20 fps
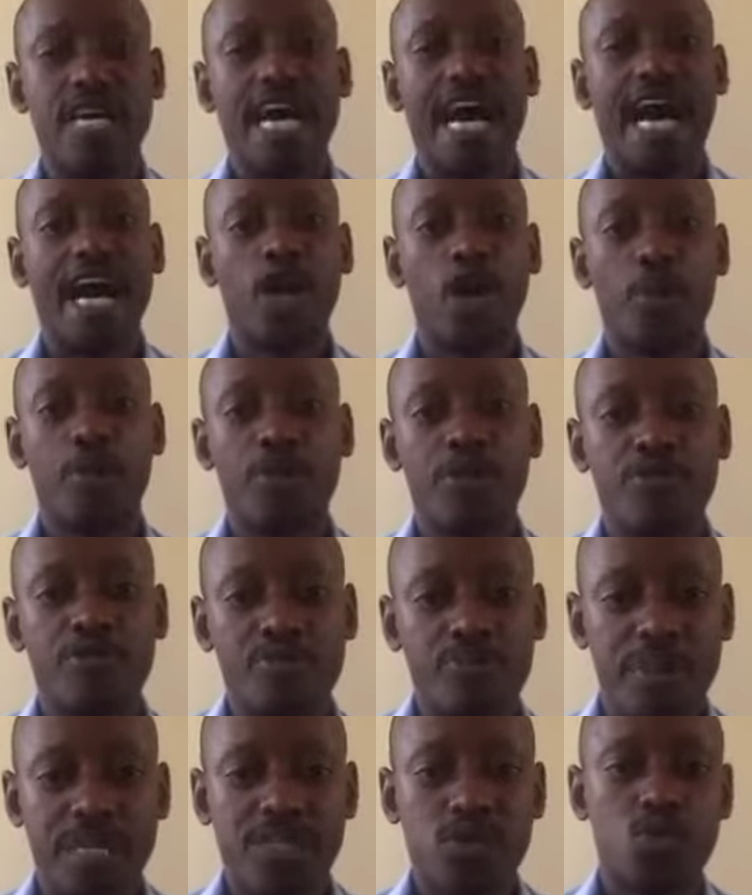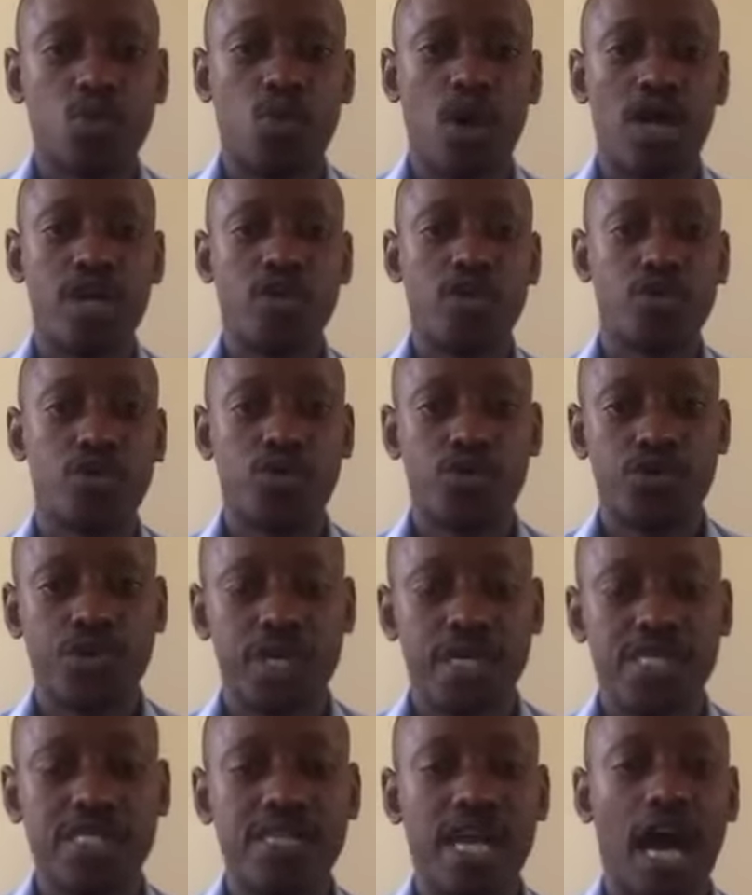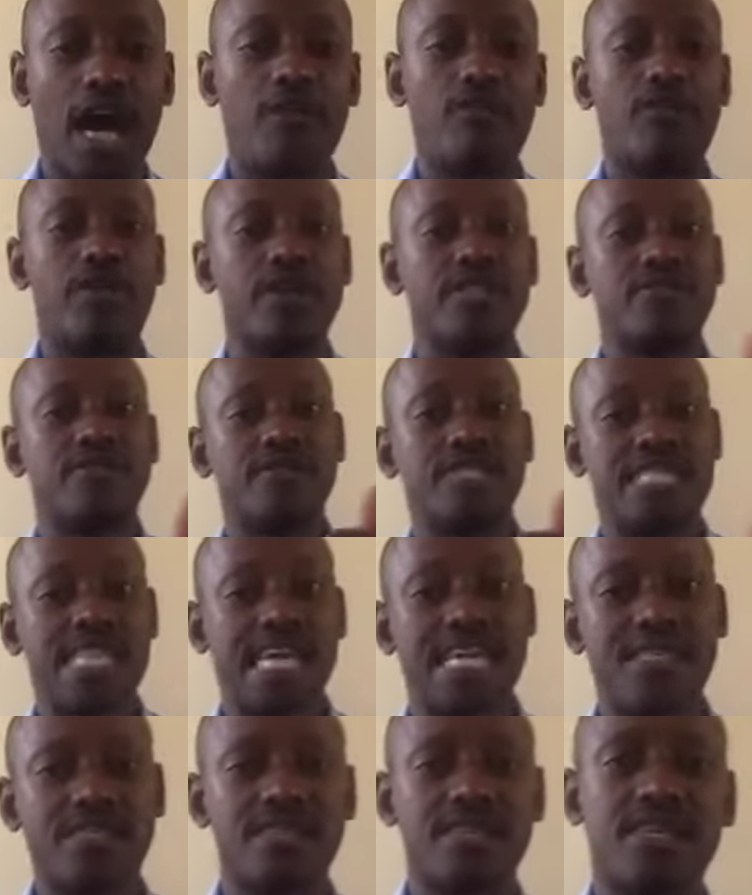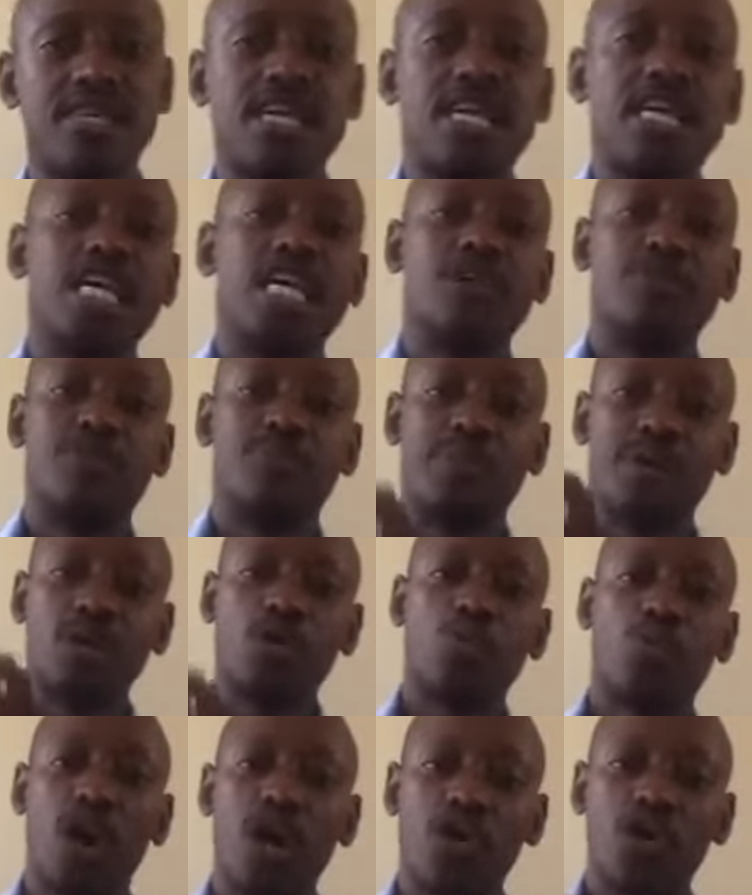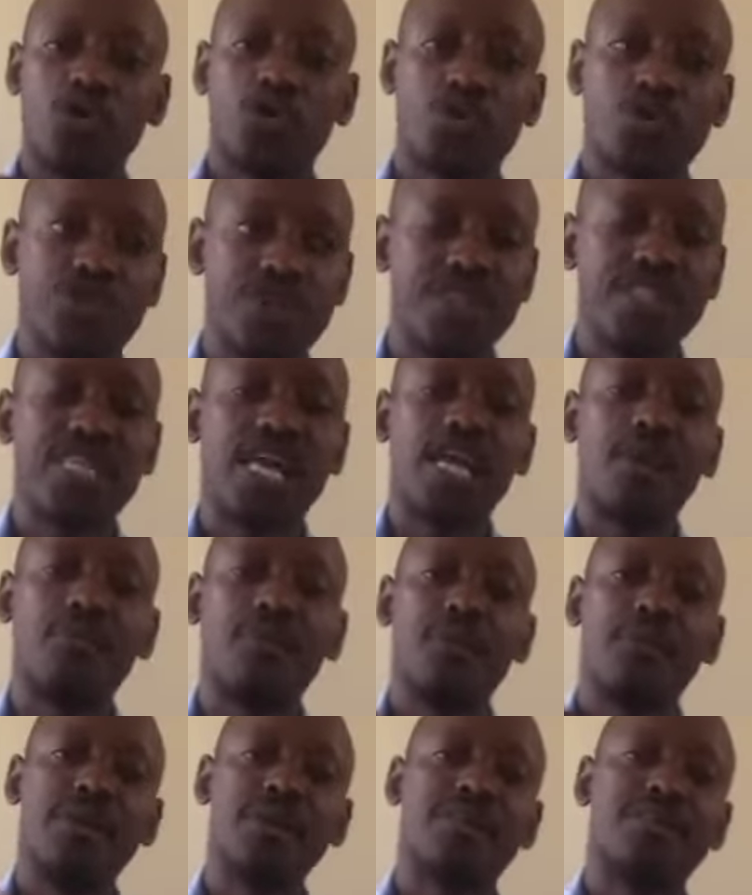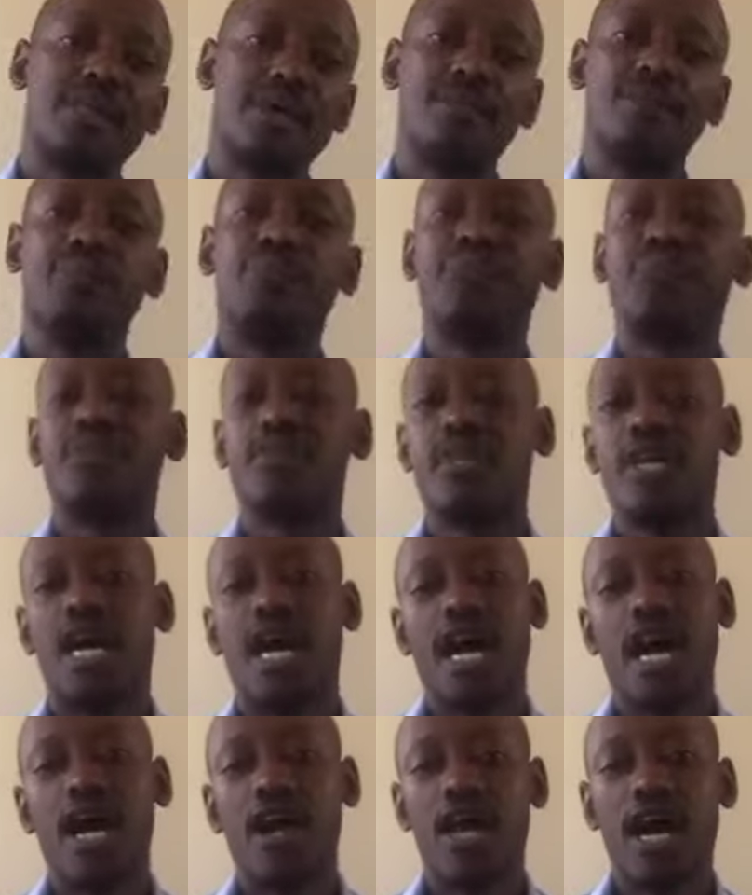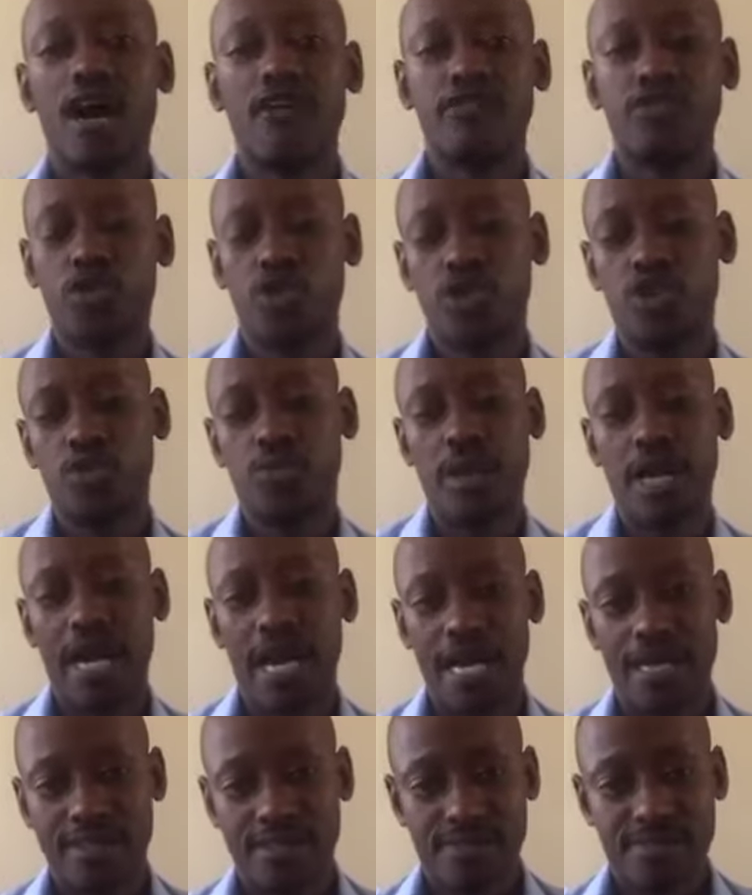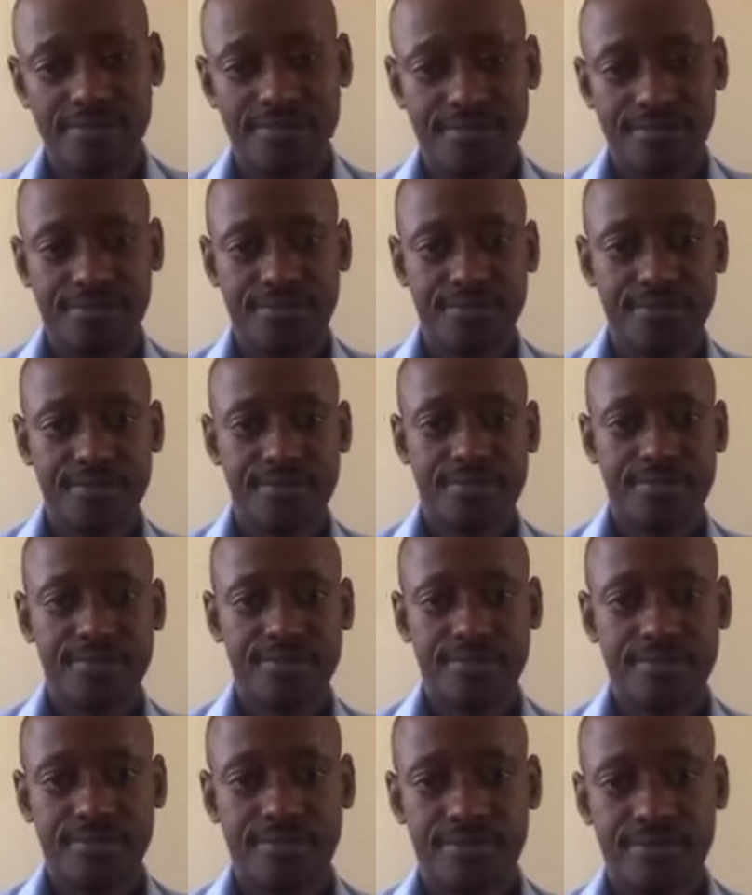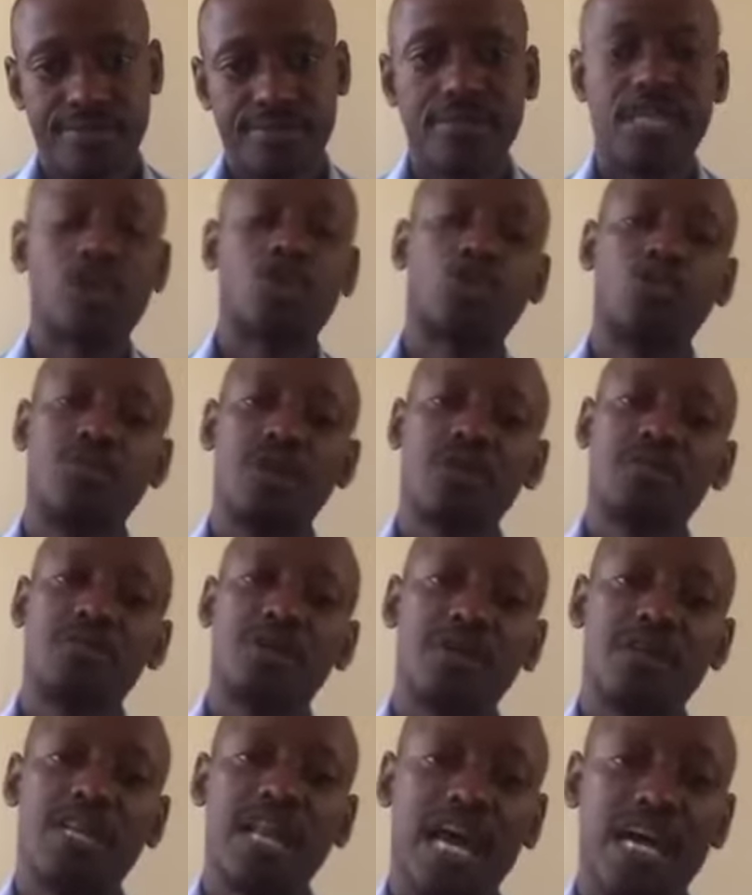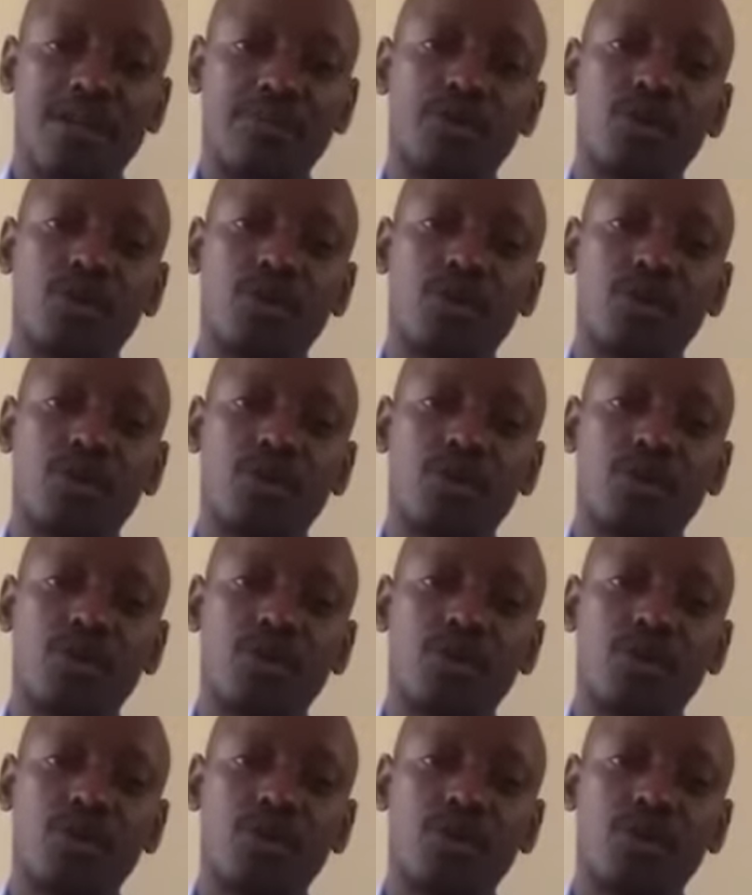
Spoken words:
I hope you've picked one or two things. I've always emphasized, if you pick one or two things and implement them, I'll have joy in my heart. That will make me glad,